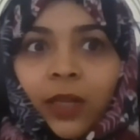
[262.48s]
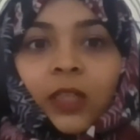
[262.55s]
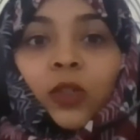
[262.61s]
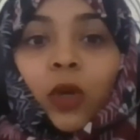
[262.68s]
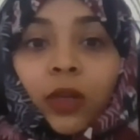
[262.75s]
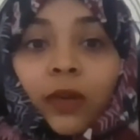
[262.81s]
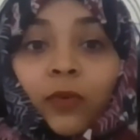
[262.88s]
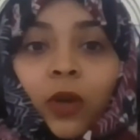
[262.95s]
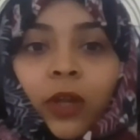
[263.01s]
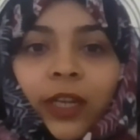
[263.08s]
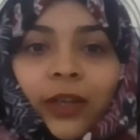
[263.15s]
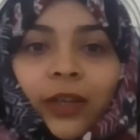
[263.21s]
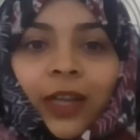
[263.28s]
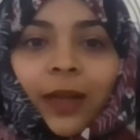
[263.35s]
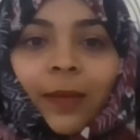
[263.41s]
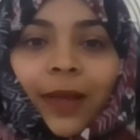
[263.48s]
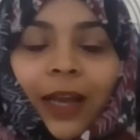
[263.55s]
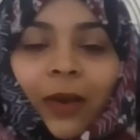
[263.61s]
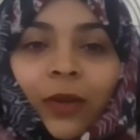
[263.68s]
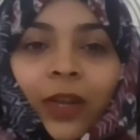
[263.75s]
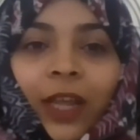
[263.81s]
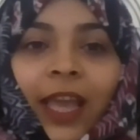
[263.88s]
a lot of content to come
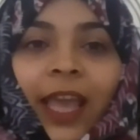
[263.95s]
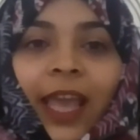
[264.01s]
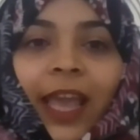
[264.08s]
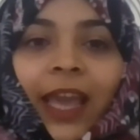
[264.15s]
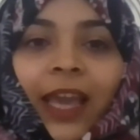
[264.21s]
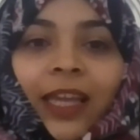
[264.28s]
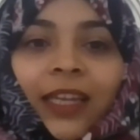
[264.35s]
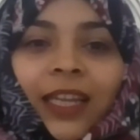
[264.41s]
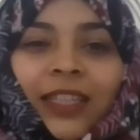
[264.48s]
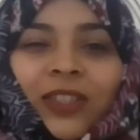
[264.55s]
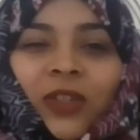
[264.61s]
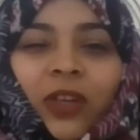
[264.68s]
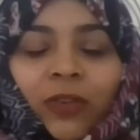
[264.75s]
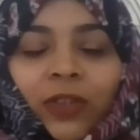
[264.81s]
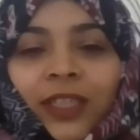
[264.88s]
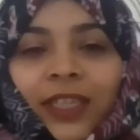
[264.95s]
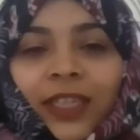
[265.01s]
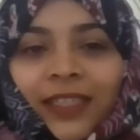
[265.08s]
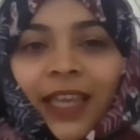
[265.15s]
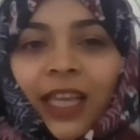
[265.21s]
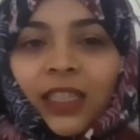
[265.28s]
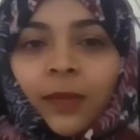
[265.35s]
out. And it's not
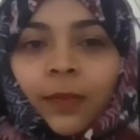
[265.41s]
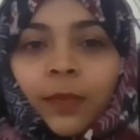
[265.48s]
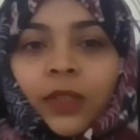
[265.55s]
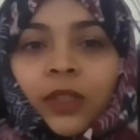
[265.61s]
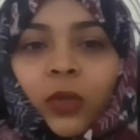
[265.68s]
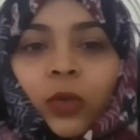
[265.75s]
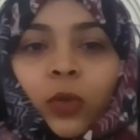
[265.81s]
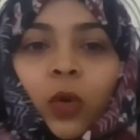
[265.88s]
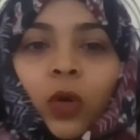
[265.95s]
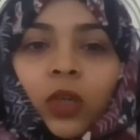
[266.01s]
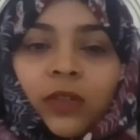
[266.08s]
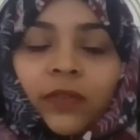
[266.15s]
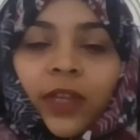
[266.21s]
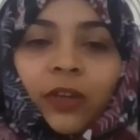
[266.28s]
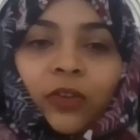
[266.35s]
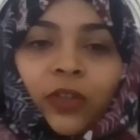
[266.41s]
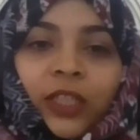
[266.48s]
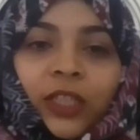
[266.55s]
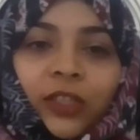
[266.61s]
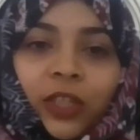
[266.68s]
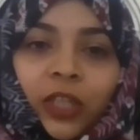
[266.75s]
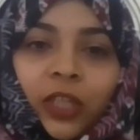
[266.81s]
really scalable to do all of that
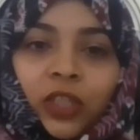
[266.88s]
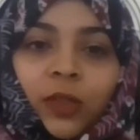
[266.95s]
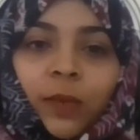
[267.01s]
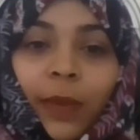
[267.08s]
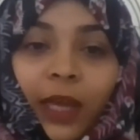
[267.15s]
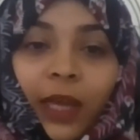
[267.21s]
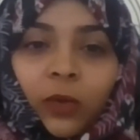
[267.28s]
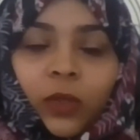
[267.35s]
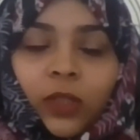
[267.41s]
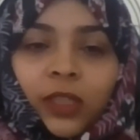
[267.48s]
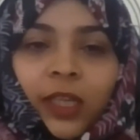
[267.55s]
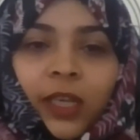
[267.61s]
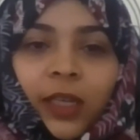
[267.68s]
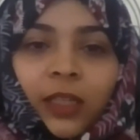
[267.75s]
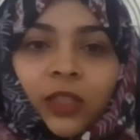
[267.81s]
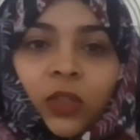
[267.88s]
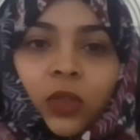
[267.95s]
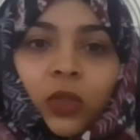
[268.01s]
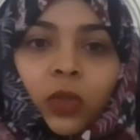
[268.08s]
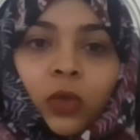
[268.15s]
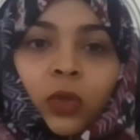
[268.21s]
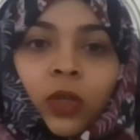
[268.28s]
research manually.
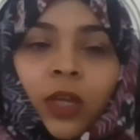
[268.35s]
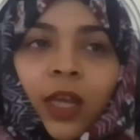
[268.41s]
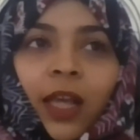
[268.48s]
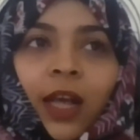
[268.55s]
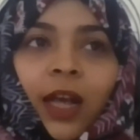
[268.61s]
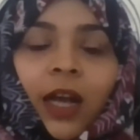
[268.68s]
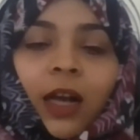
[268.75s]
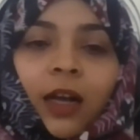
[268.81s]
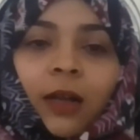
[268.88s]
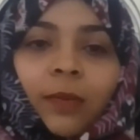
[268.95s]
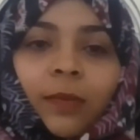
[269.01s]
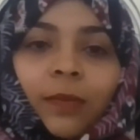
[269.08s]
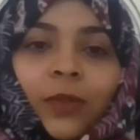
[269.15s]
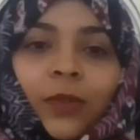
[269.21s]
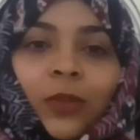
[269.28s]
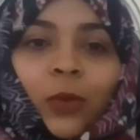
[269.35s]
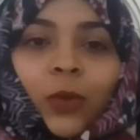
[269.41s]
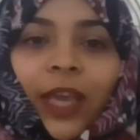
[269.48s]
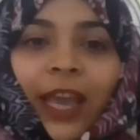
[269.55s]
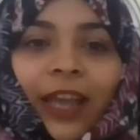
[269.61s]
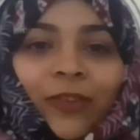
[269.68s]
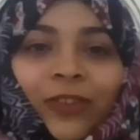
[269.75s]
So you
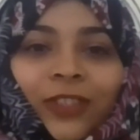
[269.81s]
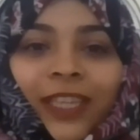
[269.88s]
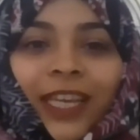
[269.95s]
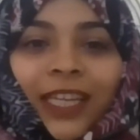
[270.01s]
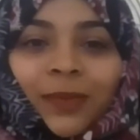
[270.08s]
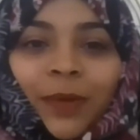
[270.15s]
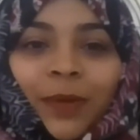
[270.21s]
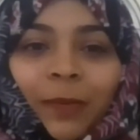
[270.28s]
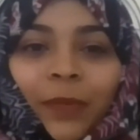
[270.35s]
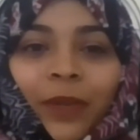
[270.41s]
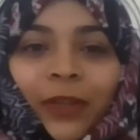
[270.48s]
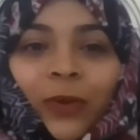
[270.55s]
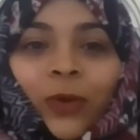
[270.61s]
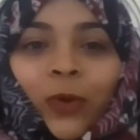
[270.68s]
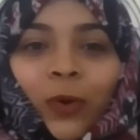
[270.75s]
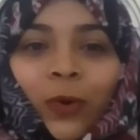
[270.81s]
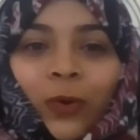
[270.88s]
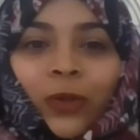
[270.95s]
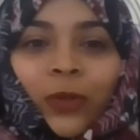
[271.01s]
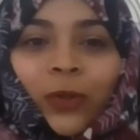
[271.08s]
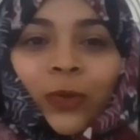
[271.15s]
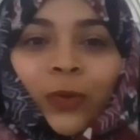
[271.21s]
can't really expect me to go
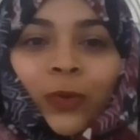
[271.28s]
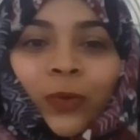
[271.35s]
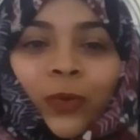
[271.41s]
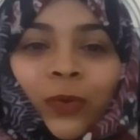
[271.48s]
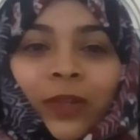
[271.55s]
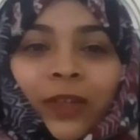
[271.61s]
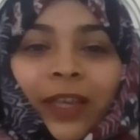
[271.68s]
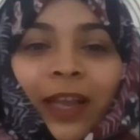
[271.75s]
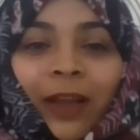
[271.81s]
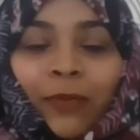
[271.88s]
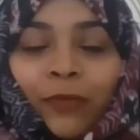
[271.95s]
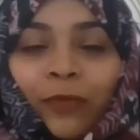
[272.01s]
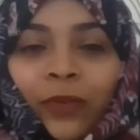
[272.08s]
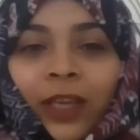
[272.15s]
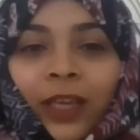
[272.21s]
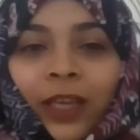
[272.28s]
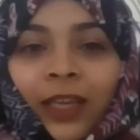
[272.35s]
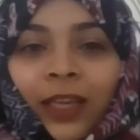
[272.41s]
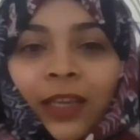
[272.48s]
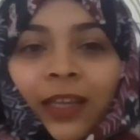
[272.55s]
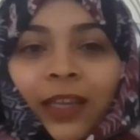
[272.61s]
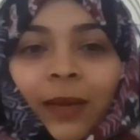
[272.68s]
to
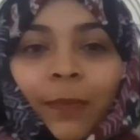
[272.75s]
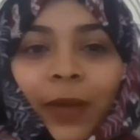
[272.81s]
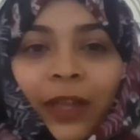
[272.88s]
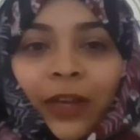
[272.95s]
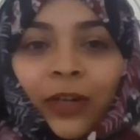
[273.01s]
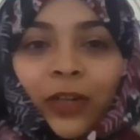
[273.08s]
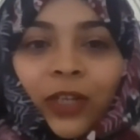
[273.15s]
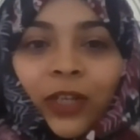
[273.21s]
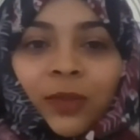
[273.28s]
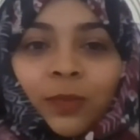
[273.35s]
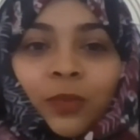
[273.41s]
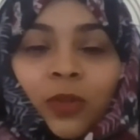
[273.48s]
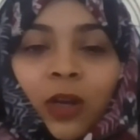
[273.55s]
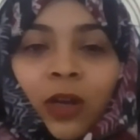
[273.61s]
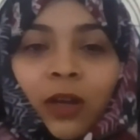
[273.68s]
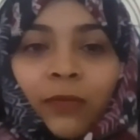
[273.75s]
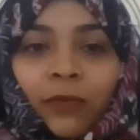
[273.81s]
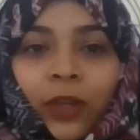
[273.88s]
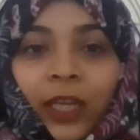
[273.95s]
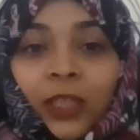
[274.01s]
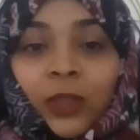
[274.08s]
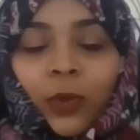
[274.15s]
every competitor's blog
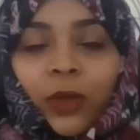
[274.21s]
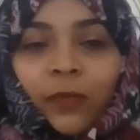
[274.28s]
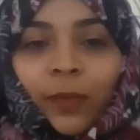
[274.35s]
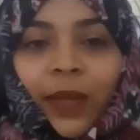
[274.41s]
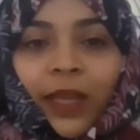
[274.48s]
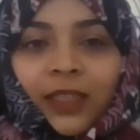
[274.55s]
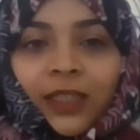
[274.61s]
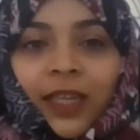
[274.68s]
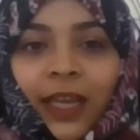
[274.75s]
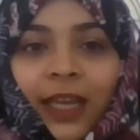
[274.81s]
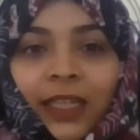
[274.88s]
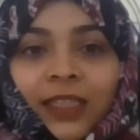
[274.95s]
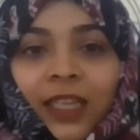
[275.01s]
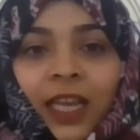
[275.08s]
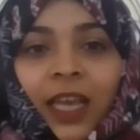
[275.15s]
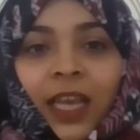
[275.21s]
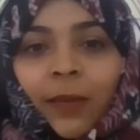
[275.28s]
for each one of my clients,